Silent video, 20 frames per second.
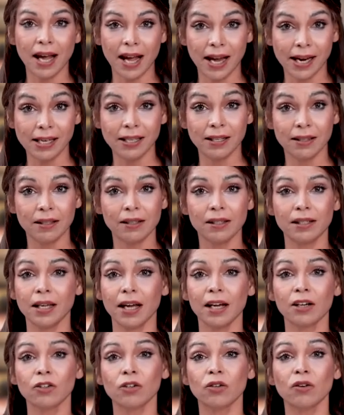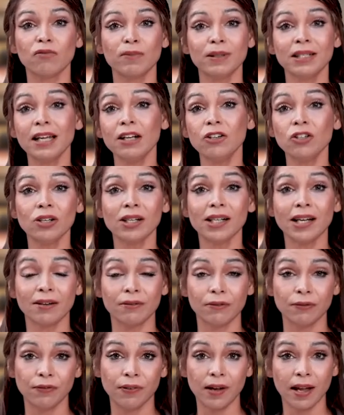aid in the detection of potentially
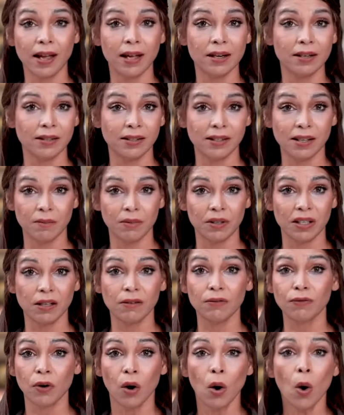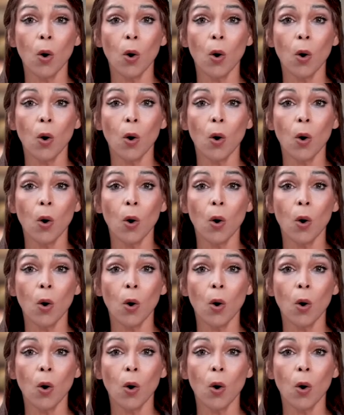unfair, deceptive,